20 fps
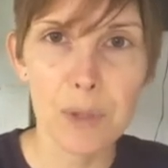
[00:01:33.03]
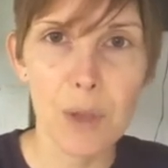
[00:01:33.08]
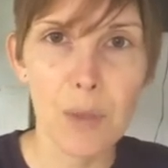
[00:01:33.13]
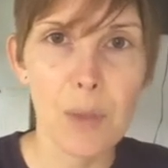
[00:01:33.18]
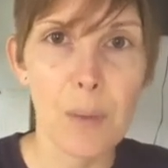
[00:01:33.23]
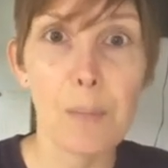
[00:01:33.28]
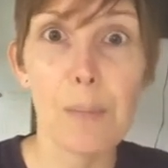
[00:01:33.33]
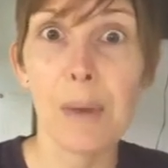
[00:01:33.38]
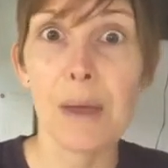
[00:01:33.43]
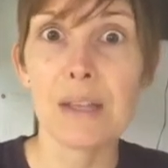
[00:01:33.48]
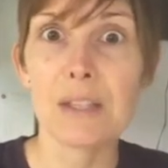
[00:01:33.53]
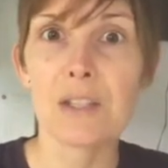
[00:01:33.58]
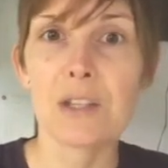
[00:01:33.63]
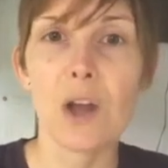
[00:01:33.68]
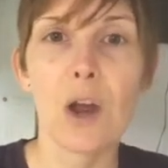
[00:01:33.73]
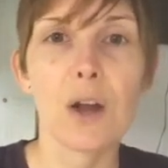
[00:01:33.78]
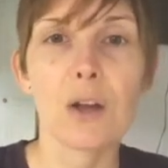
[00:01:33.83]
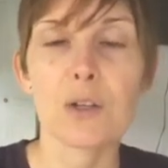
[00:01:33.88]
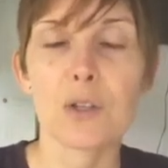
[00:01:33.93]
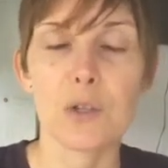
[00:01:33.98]
the best
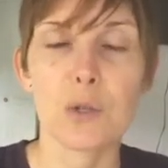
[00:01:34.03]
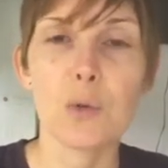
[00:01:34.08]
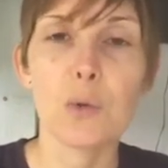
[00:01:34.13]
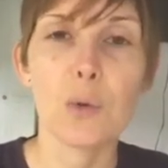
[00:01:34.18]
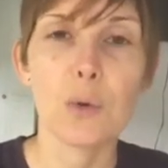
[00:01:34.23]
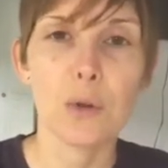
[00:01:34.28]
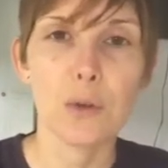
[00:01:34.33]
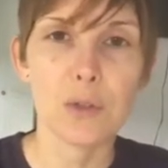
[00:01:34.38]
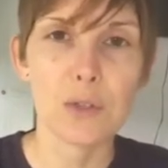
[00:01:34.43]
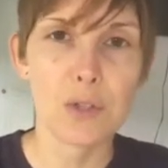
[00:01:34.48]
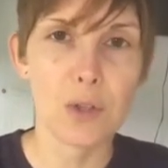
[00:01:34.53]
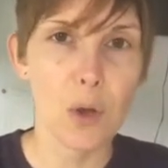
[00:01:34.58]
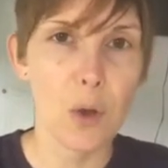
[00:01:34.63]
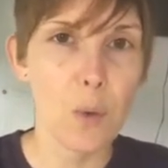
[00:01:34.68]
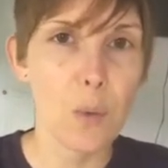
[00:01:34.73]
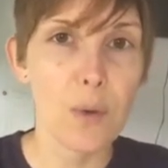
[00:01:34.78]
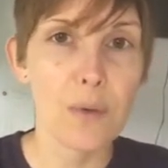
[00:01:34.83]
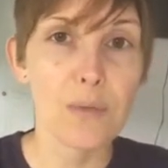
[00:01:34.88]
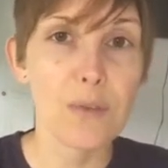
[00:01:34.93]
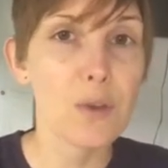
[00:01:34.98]
art tool.
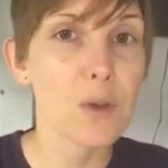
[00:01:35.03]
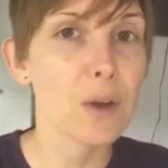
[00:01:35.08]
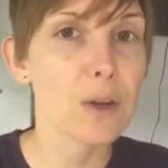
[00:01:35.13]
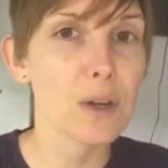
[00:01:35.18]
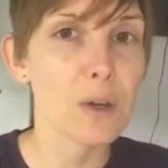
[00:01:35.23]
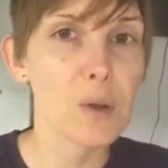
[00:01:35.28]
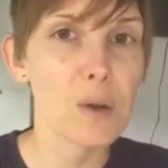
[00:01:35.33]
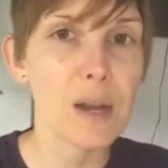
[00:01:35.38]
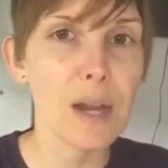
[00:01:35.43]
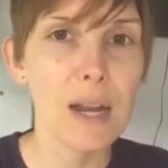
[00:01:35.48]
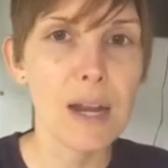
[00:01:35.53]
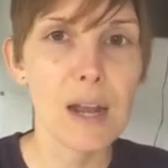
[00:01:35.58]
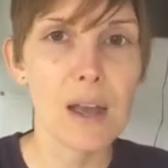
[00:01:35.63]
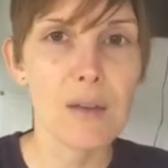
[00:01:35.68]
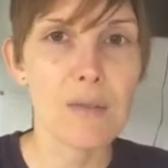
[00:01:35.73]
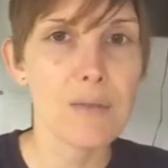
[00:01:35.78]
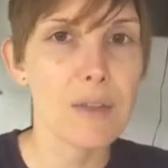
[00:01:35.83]
So if you are creative,